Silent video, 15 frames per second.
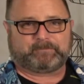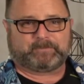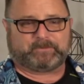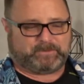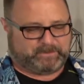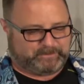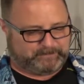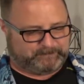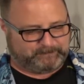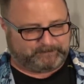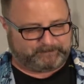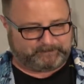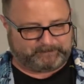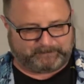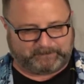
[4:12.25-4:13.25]
Okay?
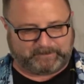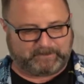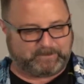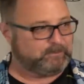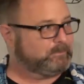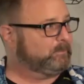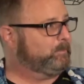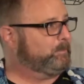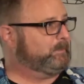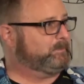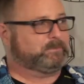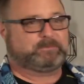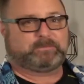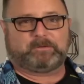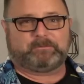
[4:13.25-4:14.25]
There's a little piece
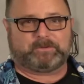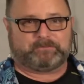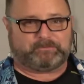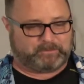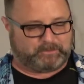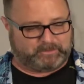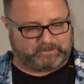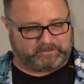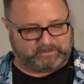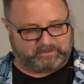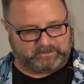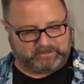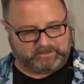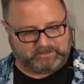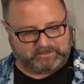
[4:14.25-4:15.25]
of trivia for you.
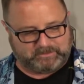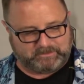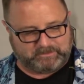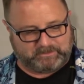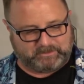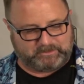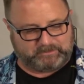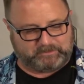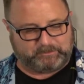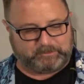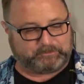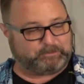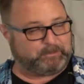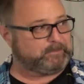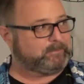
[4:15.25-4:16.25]
You'd be
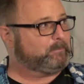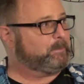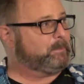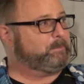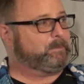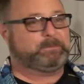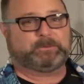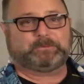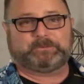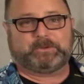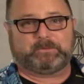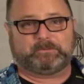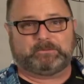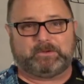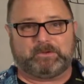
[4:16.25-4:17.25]
surprised how many people
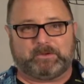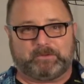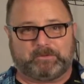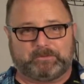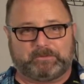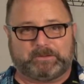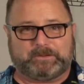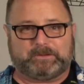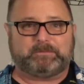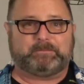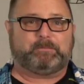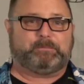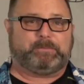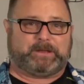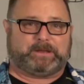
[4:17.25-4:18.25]
don't know
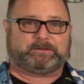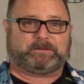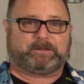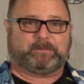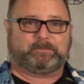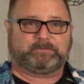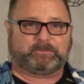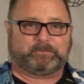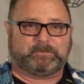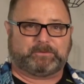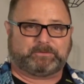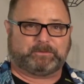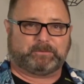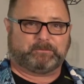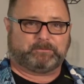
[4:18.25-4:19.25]
that bit comes from the
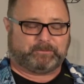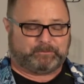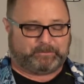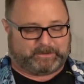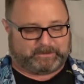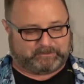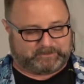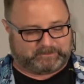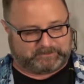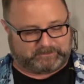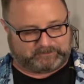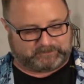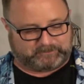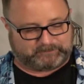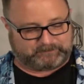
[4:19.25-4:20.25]
term for binary
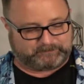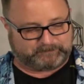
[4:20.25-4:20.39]
digit.